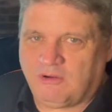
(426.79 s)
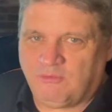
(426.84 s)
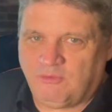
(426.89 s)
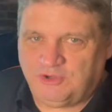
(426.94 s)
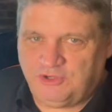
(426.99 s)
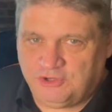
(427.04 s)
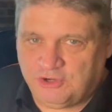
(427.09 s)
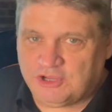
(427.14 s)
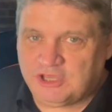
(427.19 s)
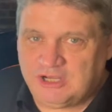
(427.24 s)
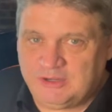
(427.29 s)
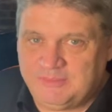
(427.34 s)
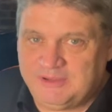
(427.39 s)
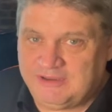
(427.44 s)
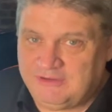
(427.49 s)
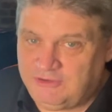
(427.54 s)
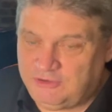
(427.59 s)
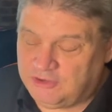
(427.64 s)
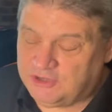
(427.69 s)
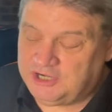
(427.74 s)
well, you're going to be
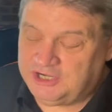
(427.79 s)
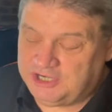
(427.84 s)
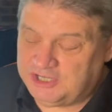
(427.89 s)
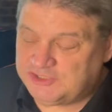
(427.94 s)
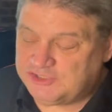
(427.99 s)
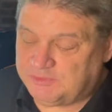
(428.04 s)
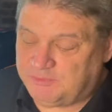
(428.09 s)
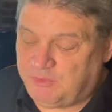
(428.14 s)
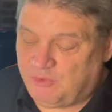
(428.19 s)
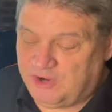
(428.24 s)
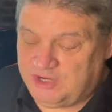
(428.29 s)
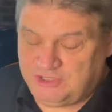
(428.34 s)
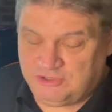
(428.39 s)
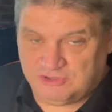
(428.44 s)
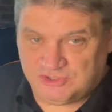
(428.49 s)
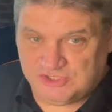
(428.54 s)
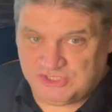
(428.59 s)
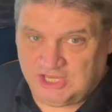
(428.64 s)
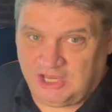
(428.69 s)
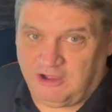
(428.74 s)
you're going to disappoint
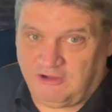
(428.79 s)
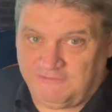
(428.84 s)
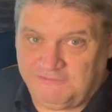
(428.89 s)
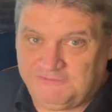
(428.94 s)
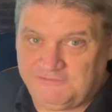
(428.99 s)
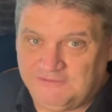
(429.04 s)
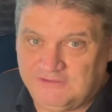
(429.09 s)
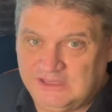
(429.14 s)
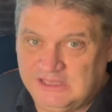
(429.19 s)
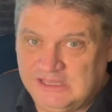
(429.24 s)
yourself.